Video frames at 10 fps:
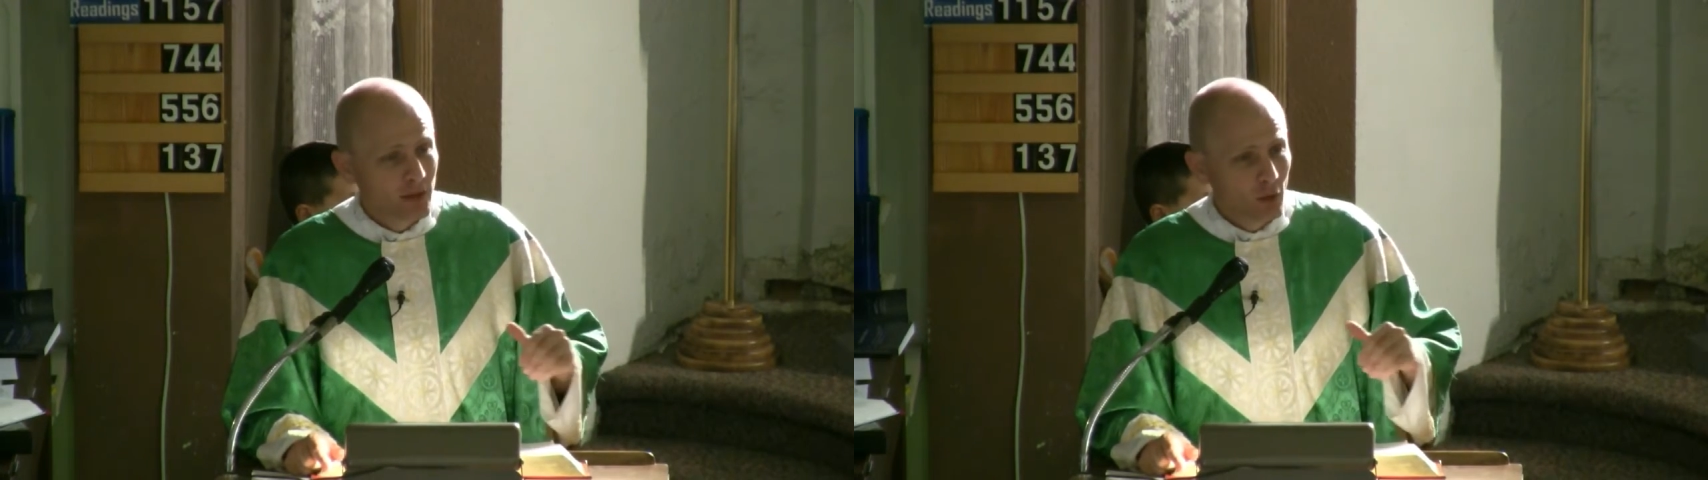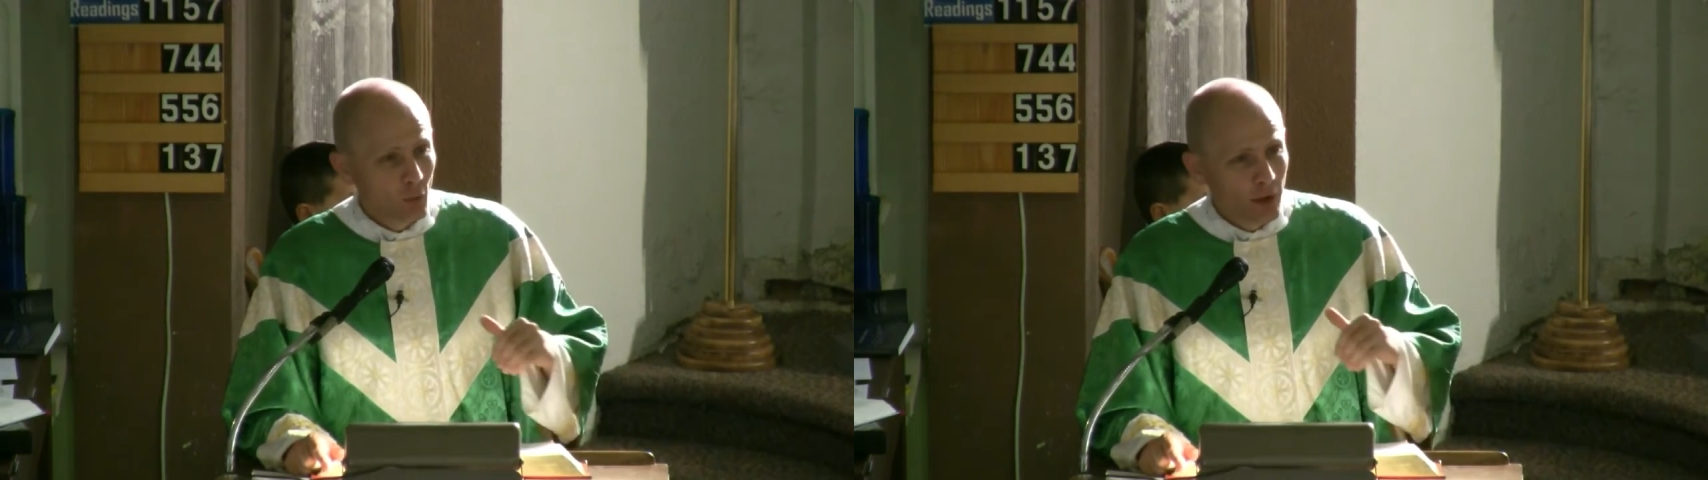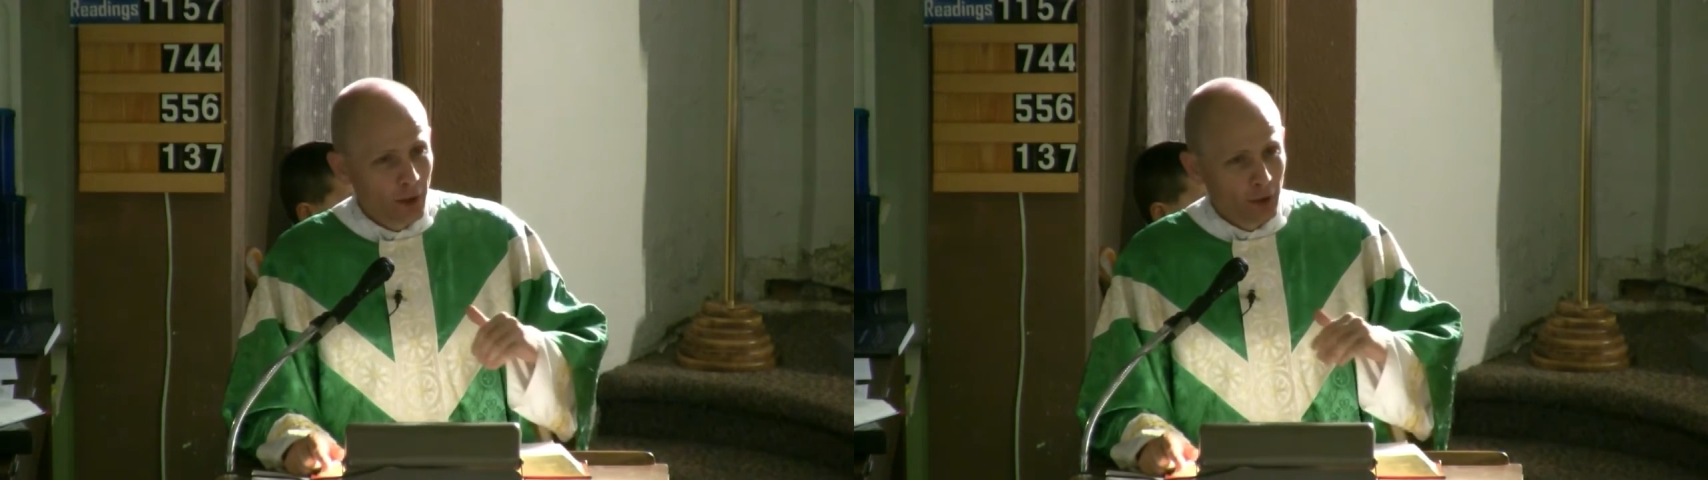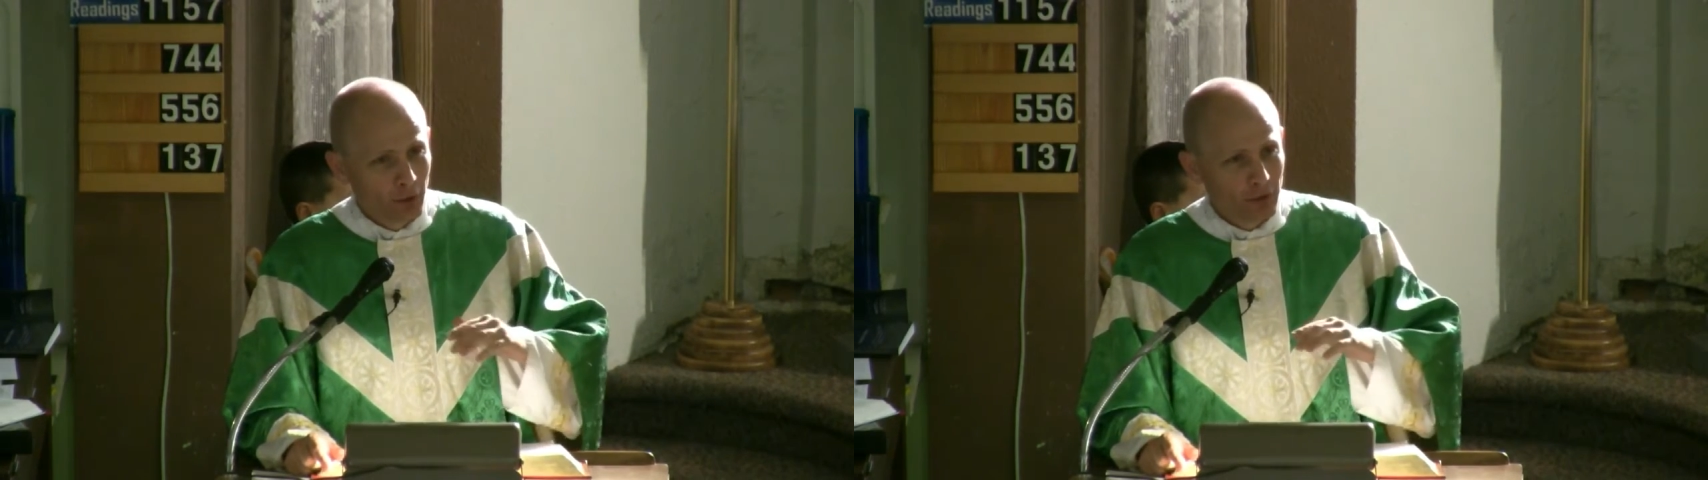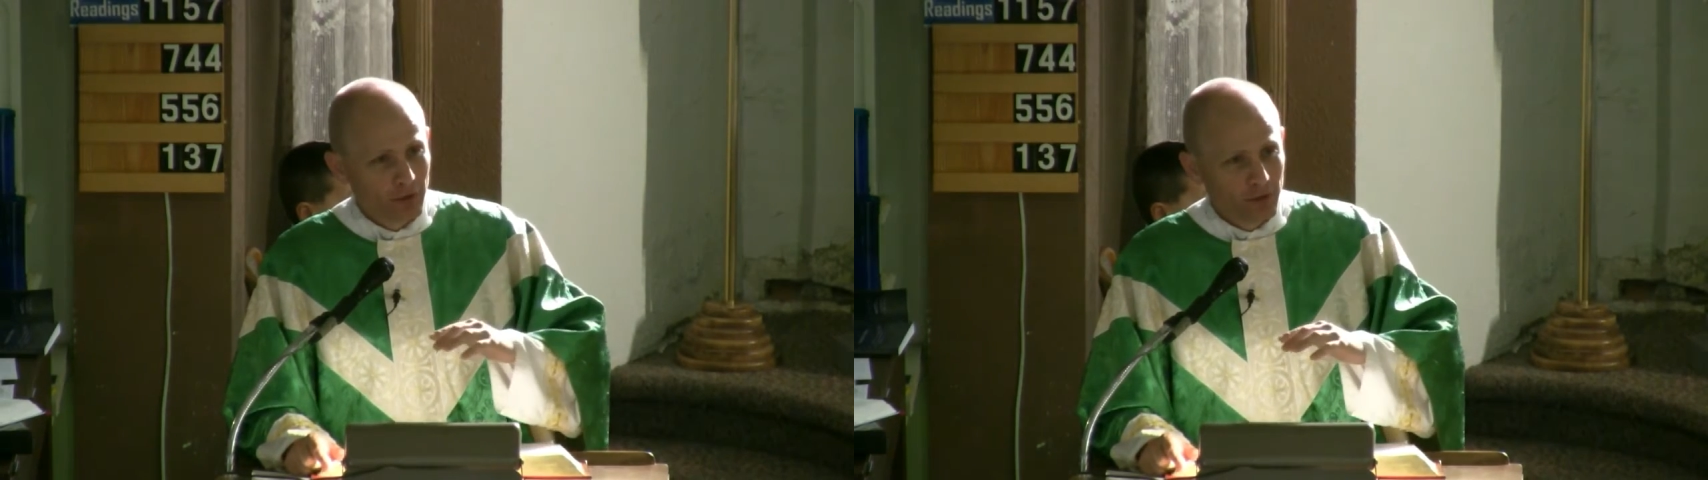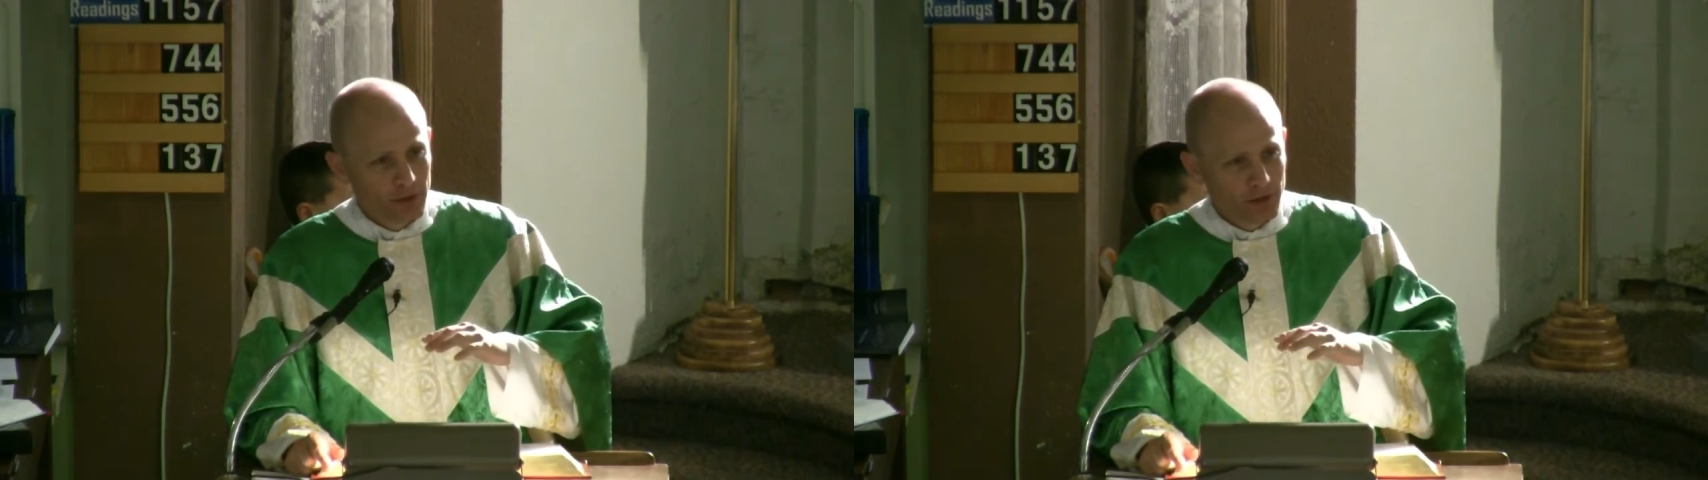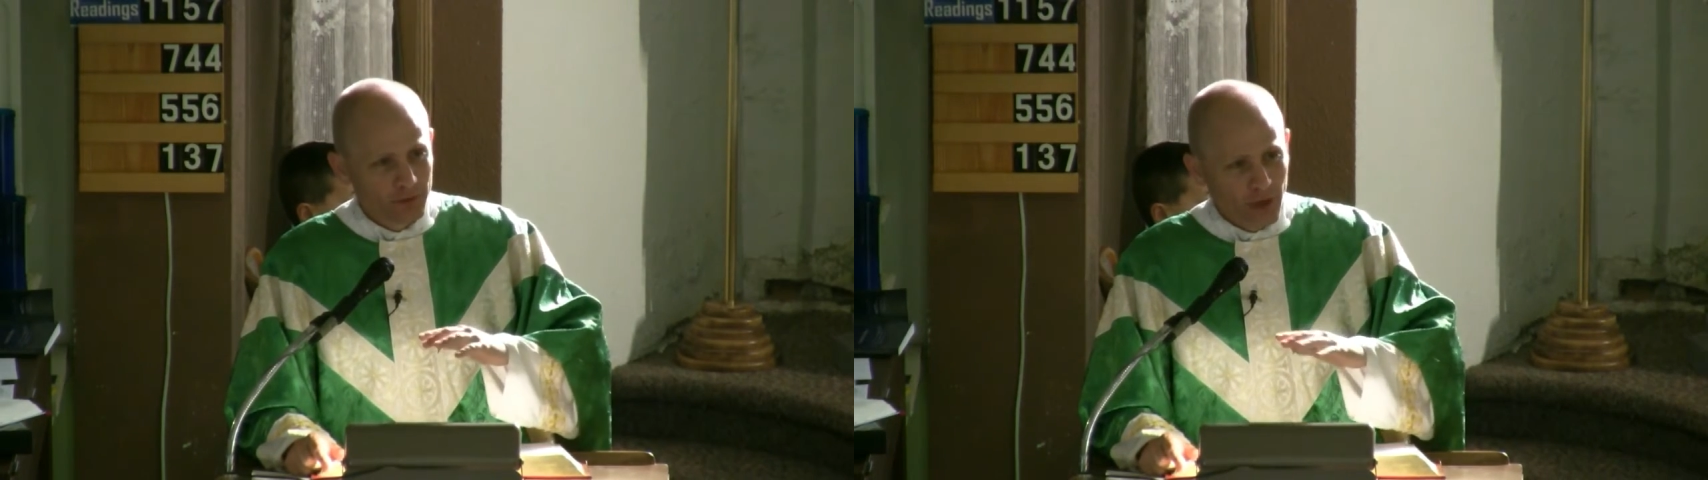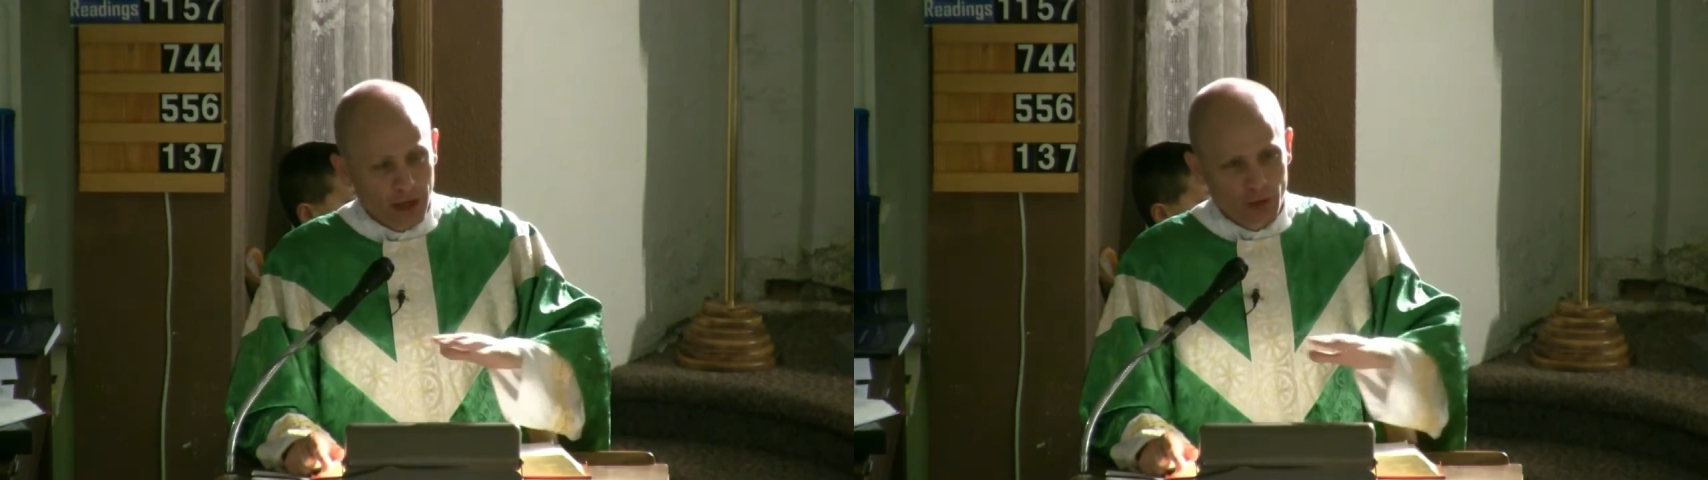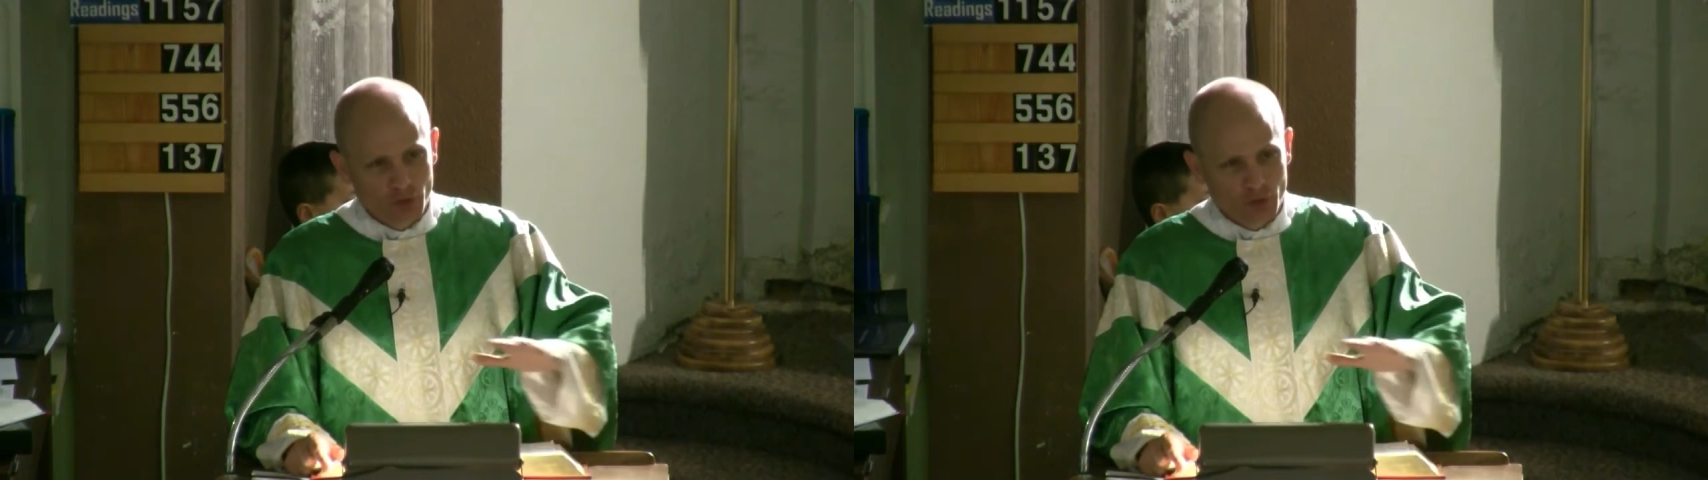where the entire